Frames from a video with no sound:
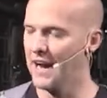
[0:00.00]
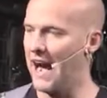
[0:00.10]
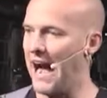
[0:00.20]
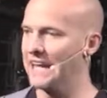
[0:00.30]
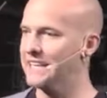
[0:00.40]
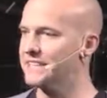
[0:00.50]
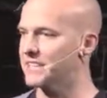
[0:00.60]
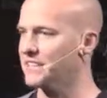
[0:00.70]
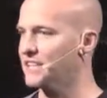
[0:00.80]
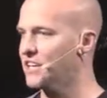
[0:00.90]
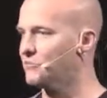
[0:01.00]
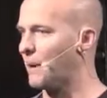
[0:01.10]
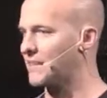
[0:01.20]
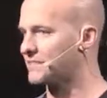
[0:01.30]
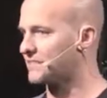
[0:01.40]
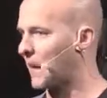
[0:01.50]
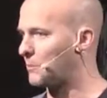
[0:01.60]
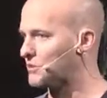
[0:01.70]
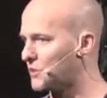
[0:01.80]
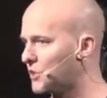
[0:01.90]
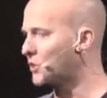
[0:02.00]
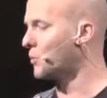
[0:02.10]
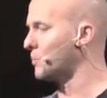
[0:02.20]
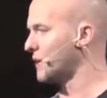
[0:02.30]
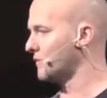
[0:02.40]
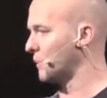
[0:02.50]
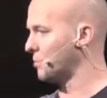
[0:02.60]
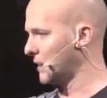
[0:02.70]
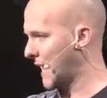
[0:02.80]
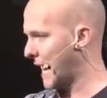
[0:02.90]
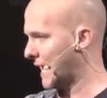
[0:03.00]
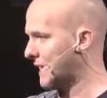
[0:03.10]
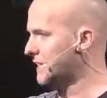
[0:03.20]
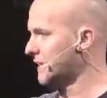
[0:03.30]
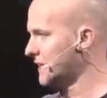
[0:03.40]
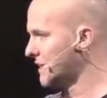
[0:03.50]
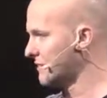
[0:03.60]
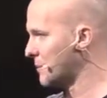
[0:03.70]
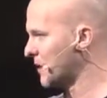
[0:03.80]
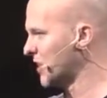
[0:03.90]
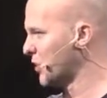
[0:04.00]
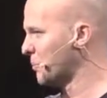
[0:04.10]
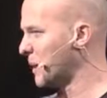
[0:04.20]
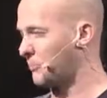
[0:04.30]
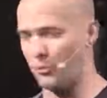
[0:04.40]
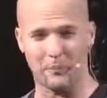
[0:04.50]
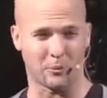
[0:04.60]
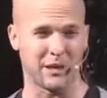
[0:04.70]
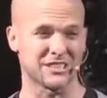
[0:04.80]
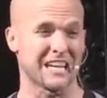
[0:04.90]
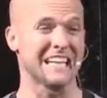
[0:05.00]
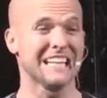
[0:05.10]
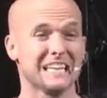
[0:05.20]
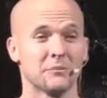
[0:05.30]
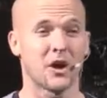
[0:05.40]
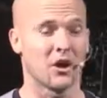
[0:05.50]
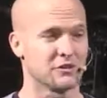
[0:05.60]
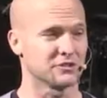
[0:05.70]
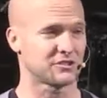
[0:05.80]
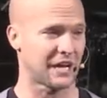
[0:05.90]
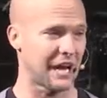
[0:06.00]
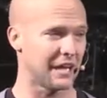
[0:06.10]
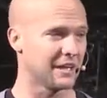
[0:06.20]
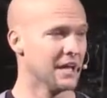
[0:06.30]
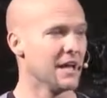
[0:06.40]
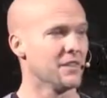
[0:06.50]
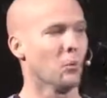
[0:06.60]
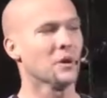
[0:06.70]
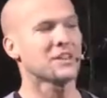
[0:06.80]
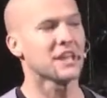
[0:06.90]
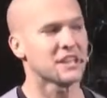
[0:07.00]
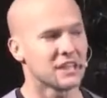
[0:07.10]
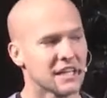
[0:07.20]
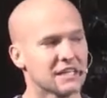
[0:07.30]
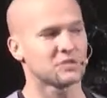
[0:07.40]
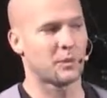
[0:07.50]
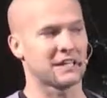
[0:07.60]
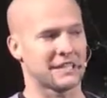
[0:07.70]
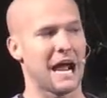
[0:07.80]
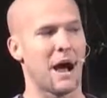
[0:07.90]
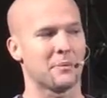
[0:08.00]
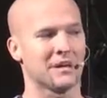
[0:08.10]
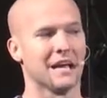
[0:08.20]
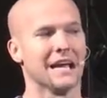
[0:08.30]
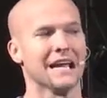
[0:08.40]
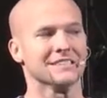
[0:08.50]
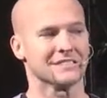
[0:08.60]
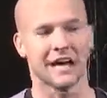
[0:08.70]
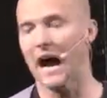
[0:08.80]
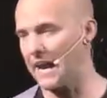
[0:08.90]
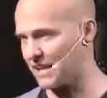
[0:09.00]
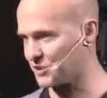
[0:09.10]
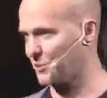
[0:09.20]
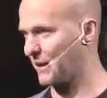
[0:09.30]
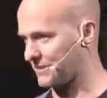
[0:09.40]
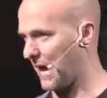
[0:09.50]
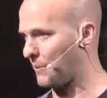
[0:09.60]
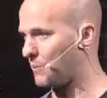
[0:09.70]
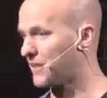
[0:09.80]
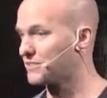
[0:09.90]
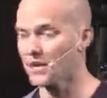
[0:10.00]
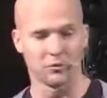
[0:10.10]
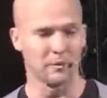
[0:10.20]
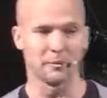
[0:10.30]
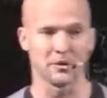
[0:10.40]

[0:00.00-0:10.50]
I need to leave my disciples a little bit of a plan. I need to leave them a little bit of preparation. I need them to understand that what they think is about to happen is not actually about to happen, because remember,